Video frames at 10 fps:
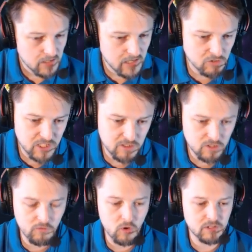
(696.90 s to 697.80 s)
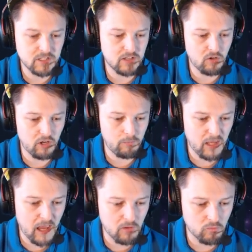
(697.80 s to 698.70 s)
Now, Sisu, of course, is still going to
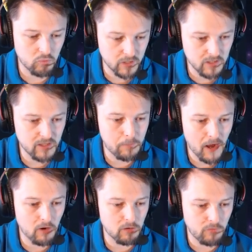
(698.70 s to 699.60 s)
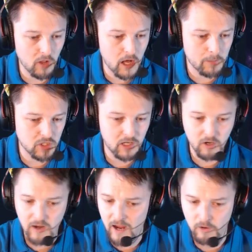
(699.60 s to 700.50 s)
be a really powerful option
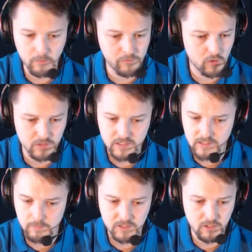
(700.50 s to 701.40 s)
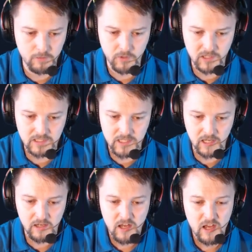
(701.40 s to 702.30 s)
here. Hiram, of course, is going to be super
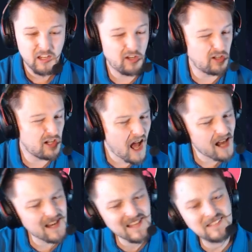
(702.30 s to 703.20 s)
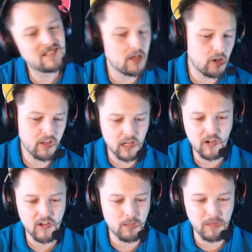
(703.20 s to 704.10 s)
insane. You're not necessarily
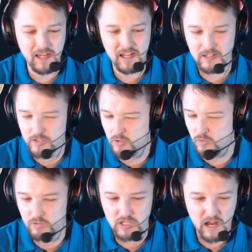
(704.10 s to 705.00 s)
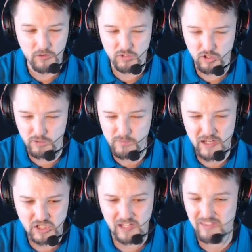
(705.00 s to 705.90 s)
going to be getting Scrooge out too
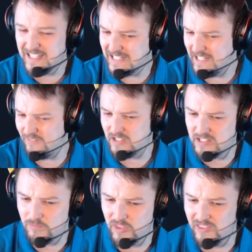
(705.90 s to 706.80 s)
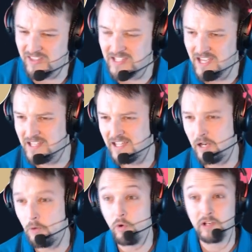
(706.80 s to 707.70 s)
much, and this is even something in this case that
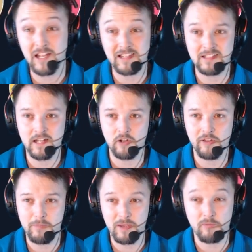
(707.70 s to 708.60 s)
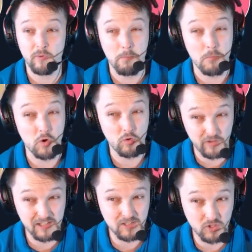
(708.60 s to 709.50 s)
I would necessarily be
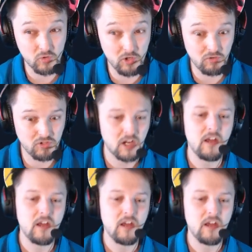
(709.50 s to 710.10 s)
removing Scrooge.